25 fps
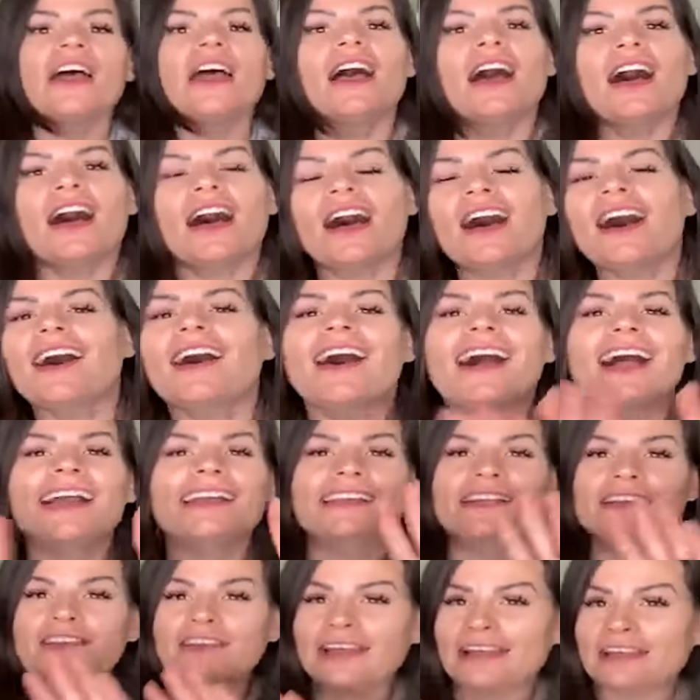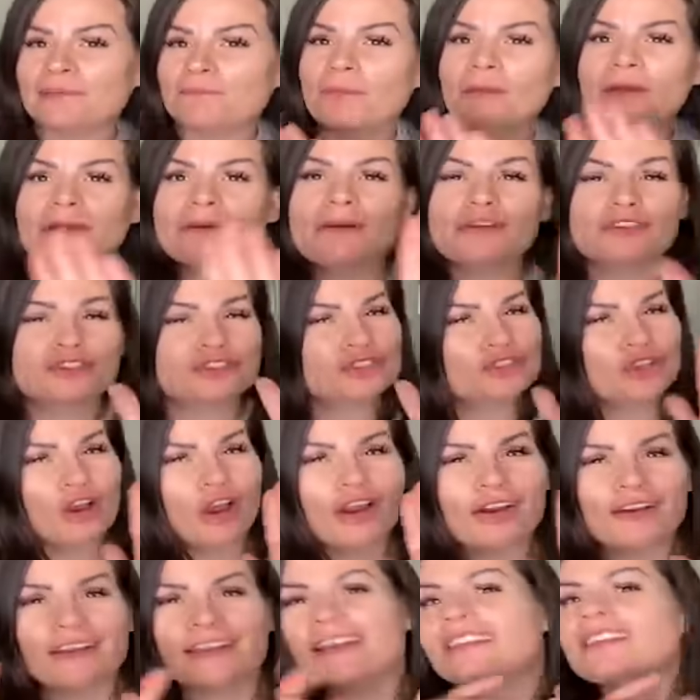I can pretty much
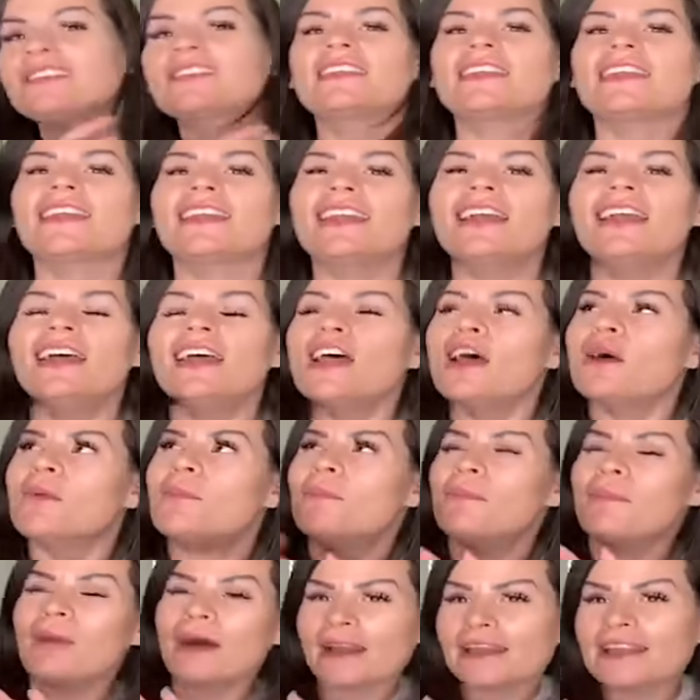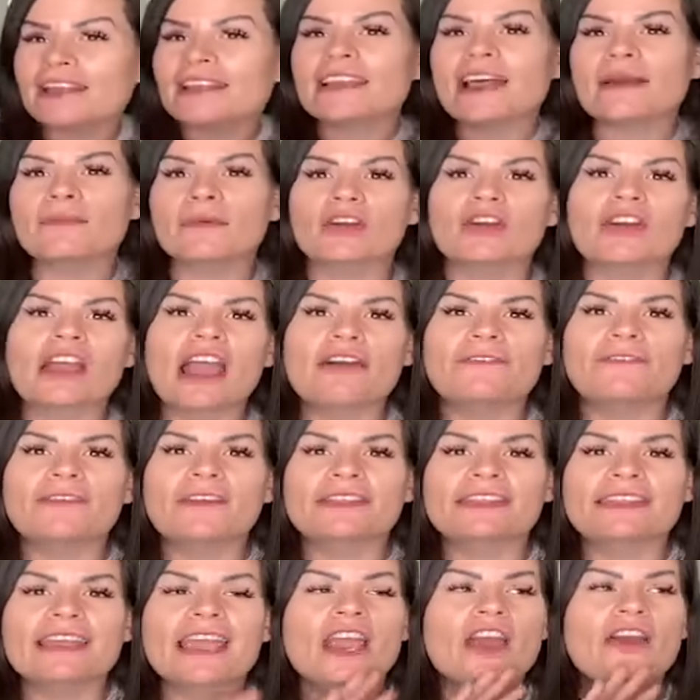target the money
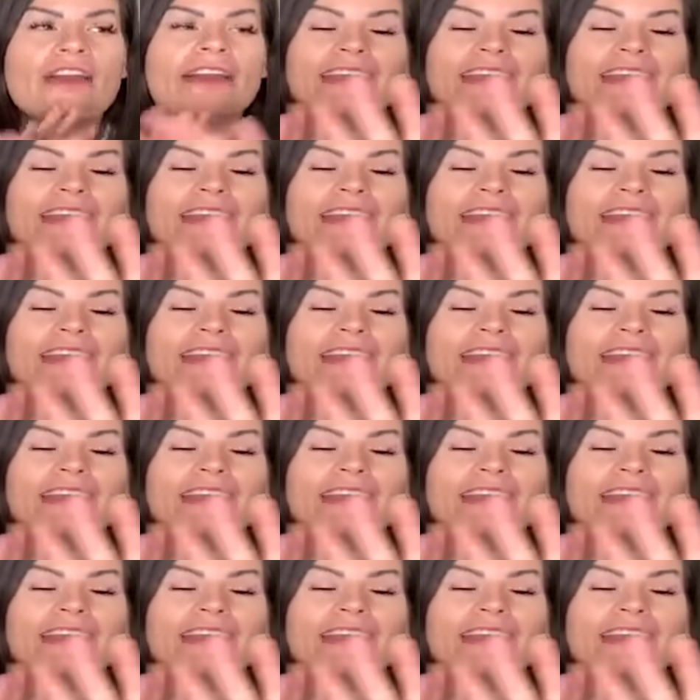demographic there.